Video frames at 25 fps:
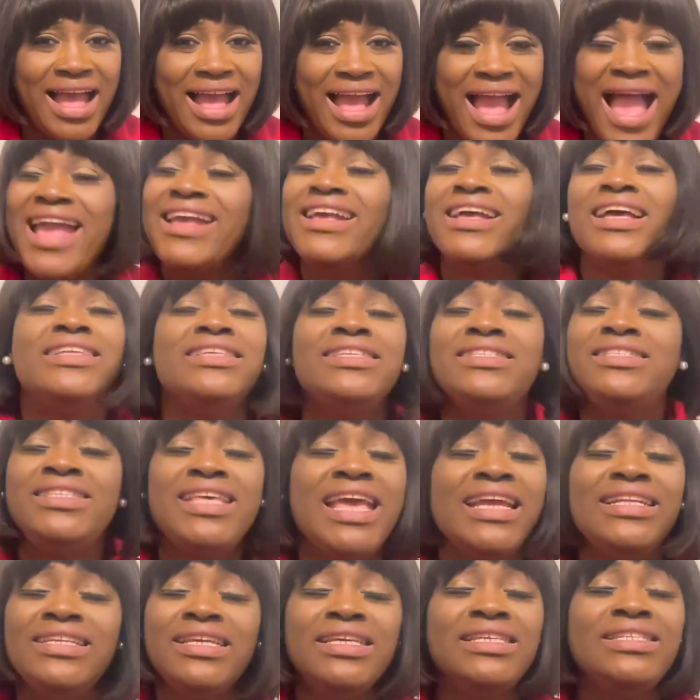I can
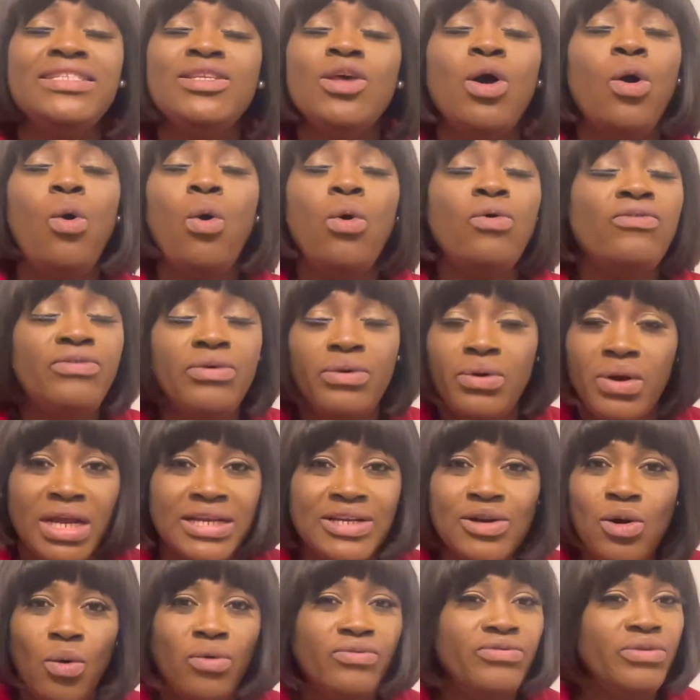say this over
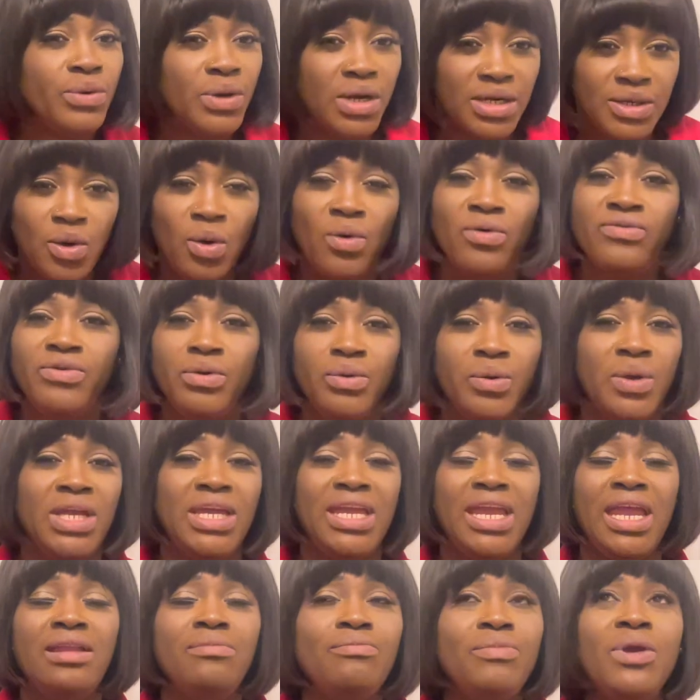and over and over
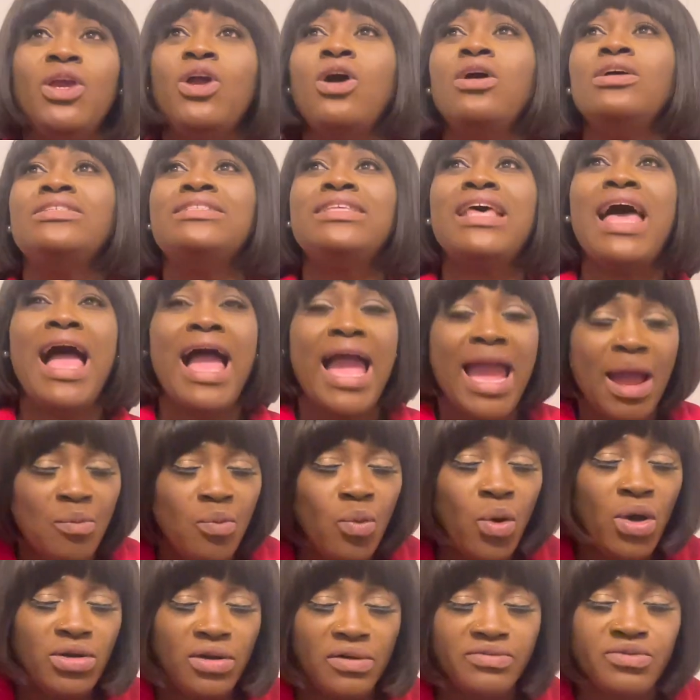again, because I am
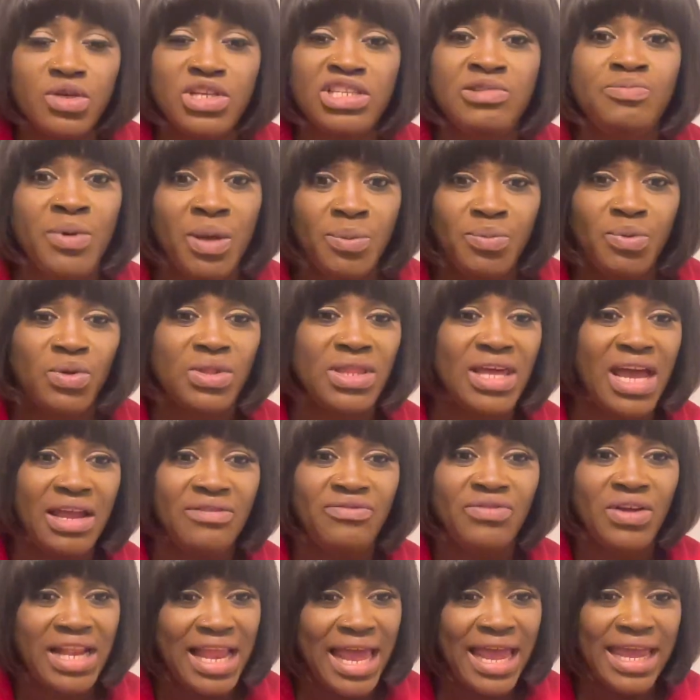one of those people that I
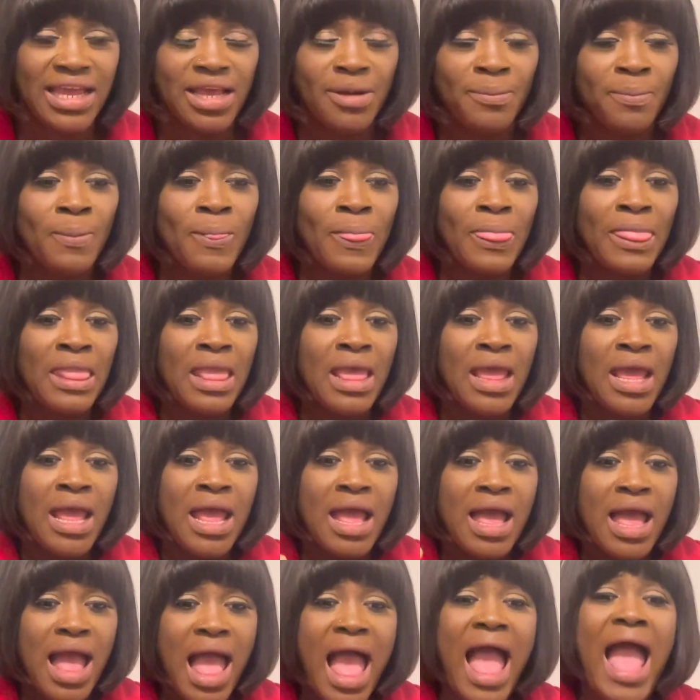feel like
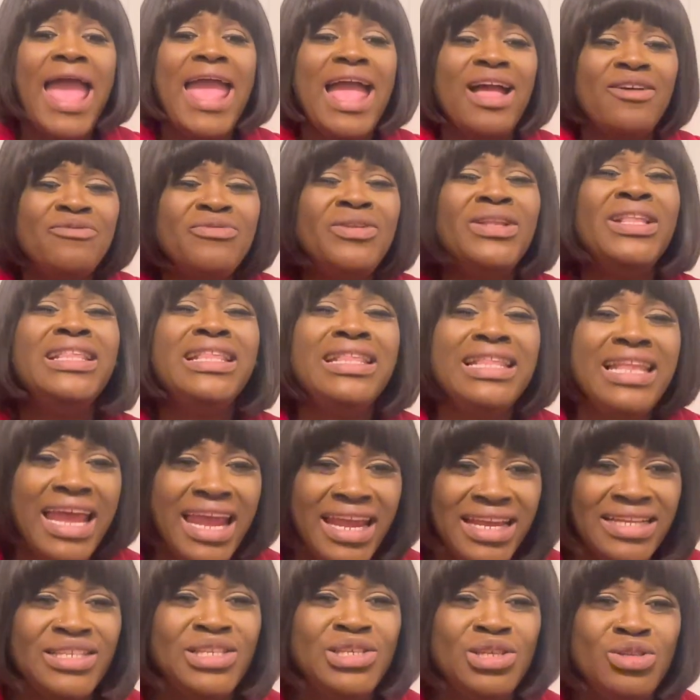I have
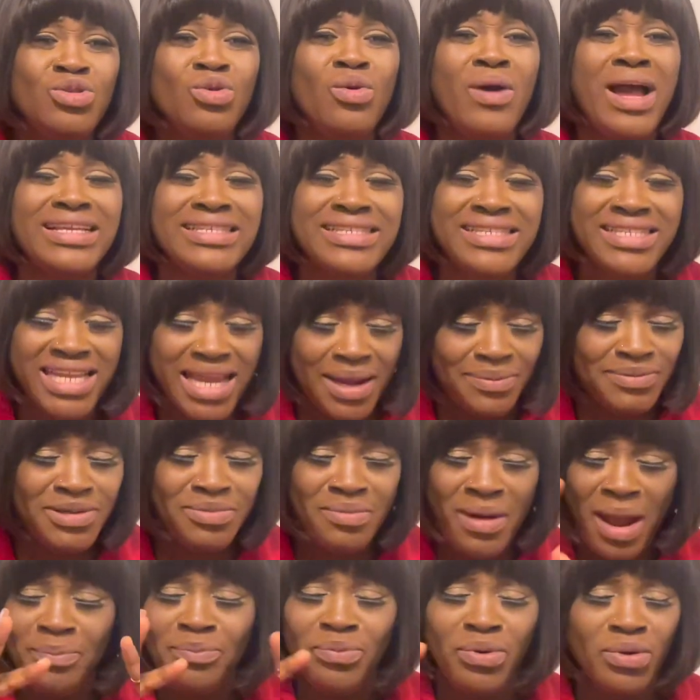learned to accept
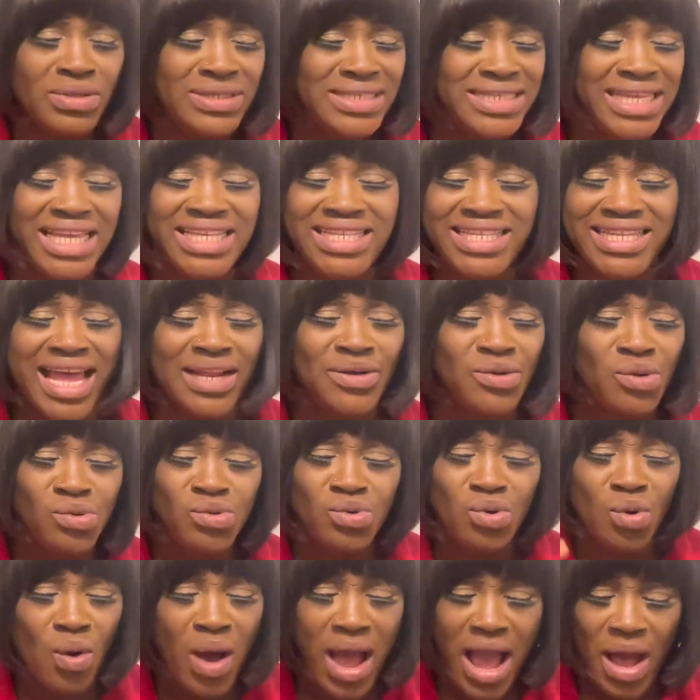my process. I don't
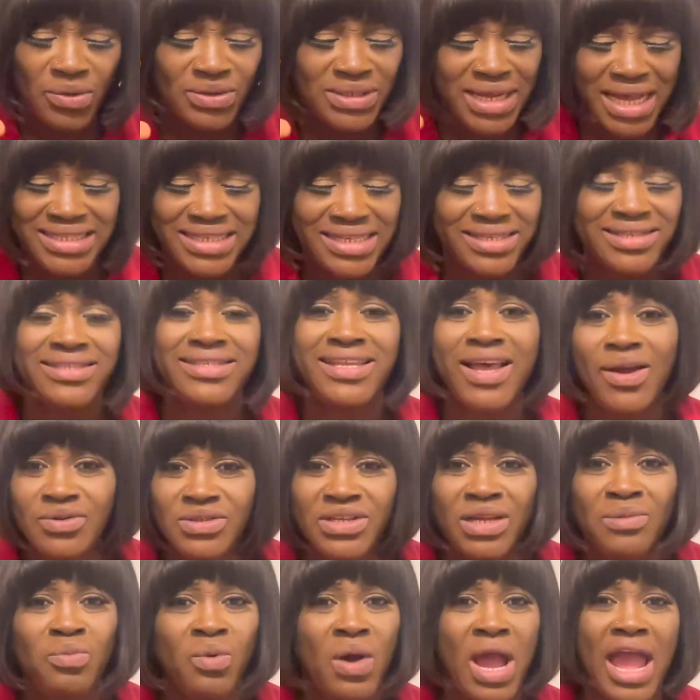know how that is
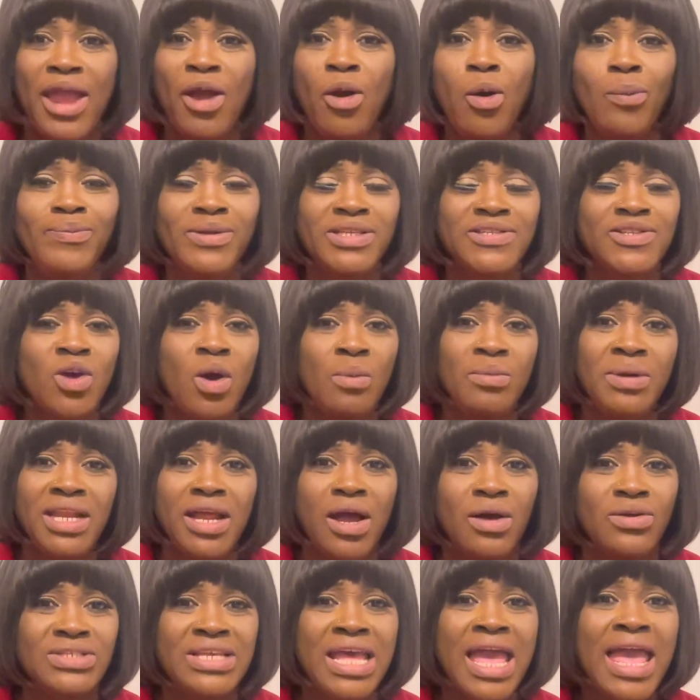sounded, but I hope it's coming
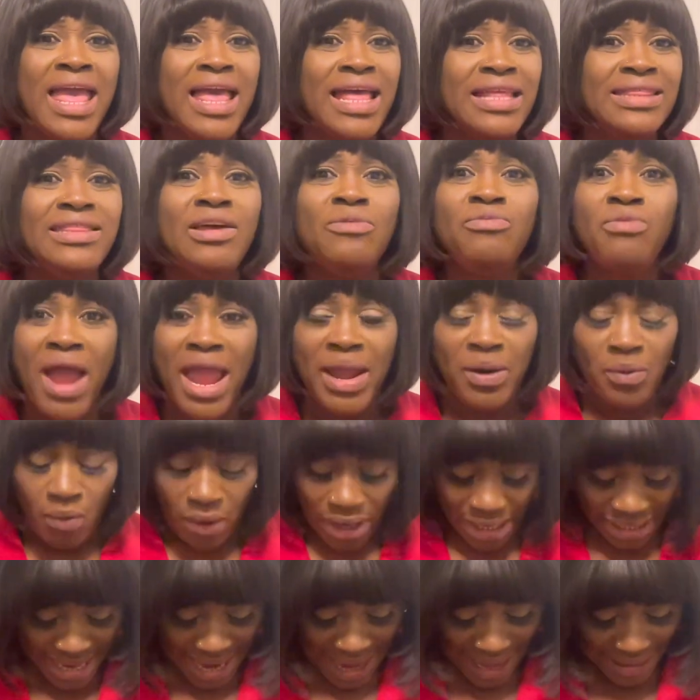out the right
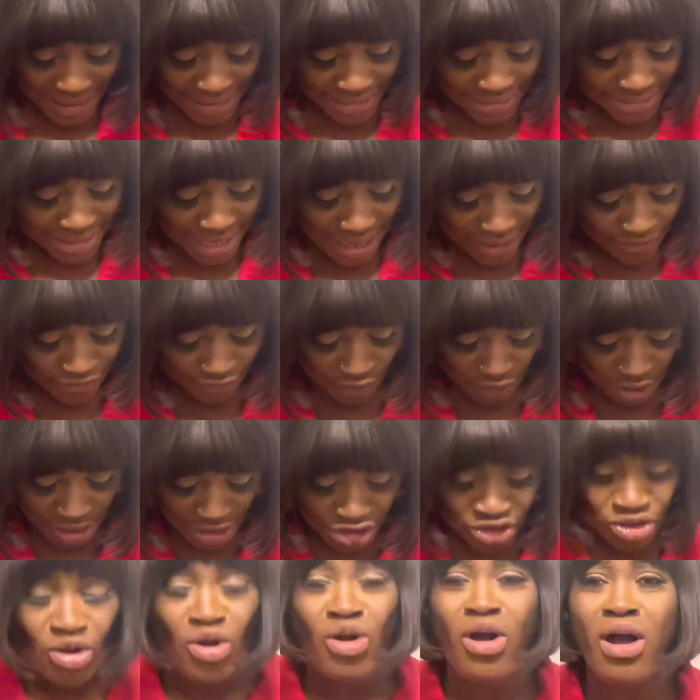way that I intend for it
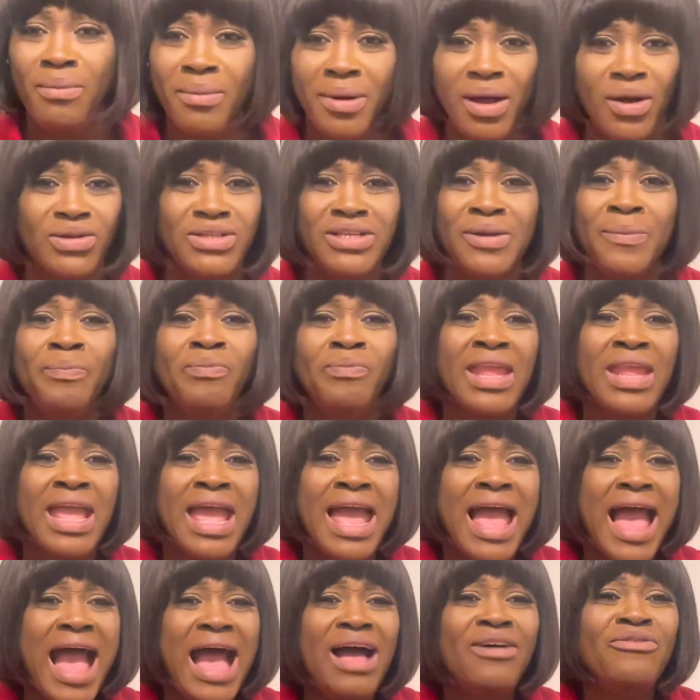to come out.
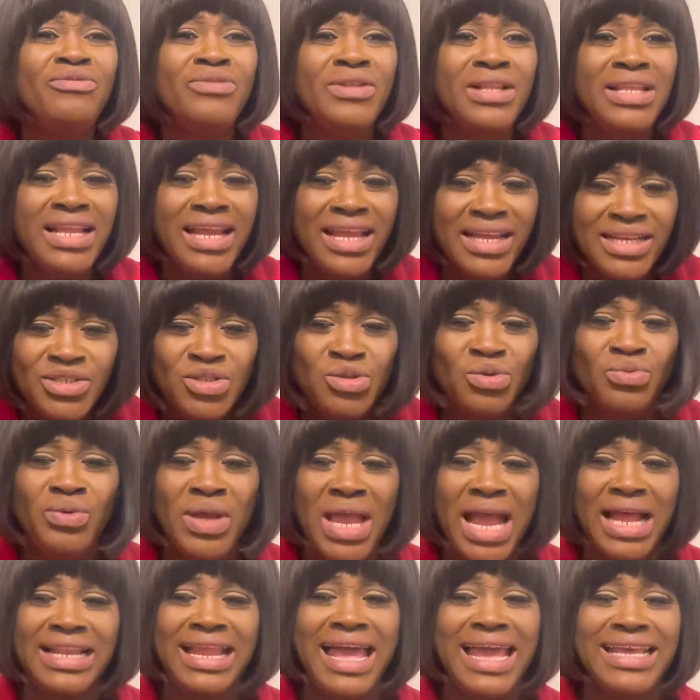I have learned to
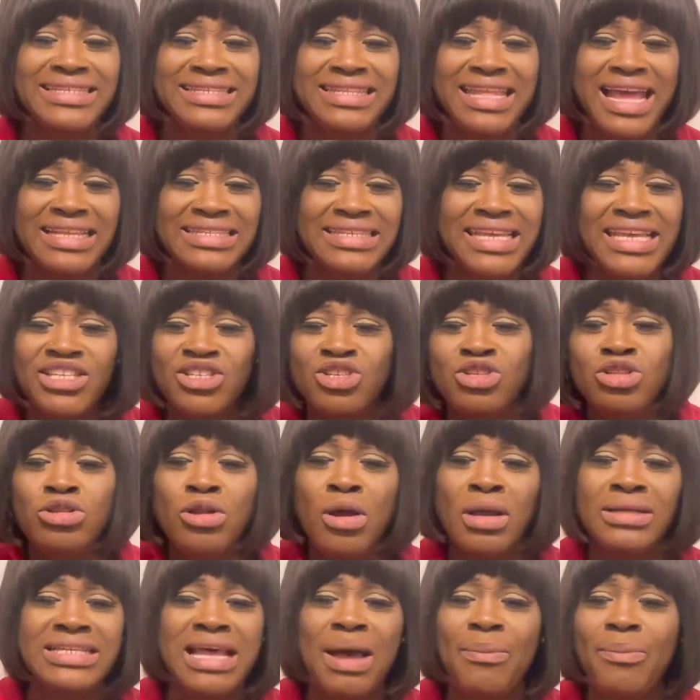realize that it's
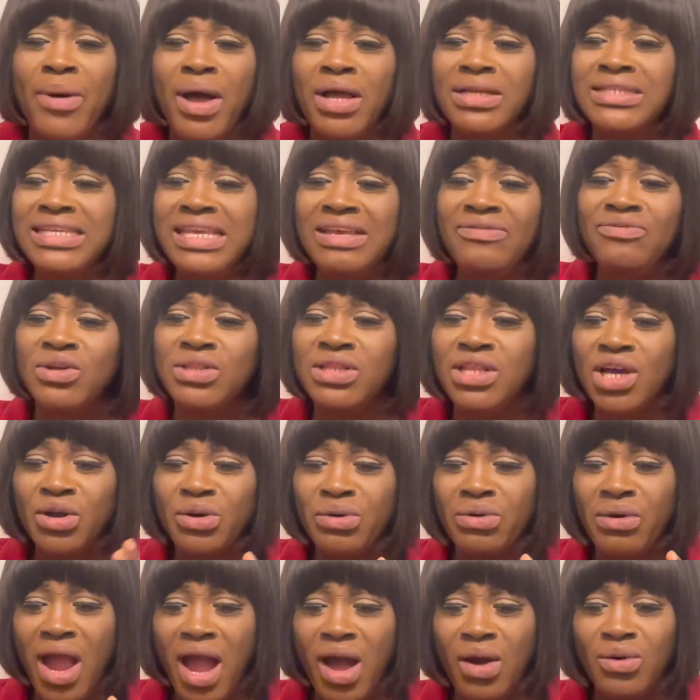not about even the
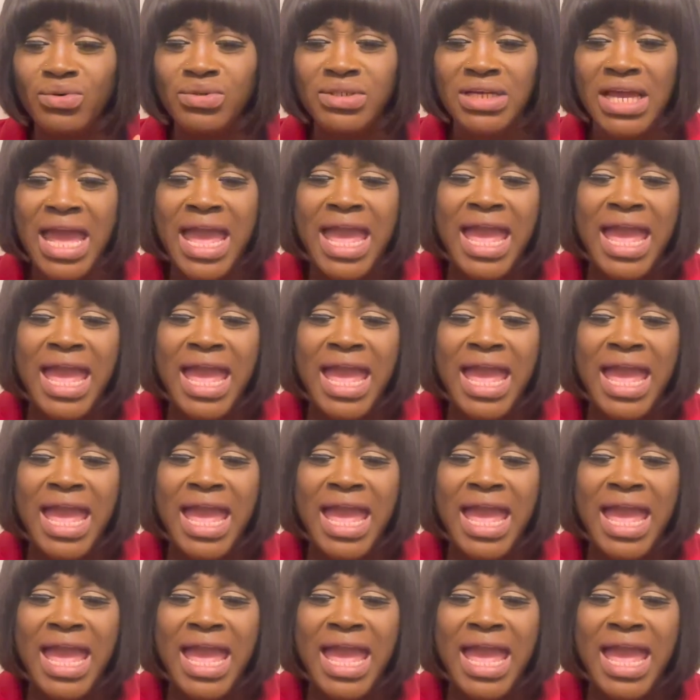crowd.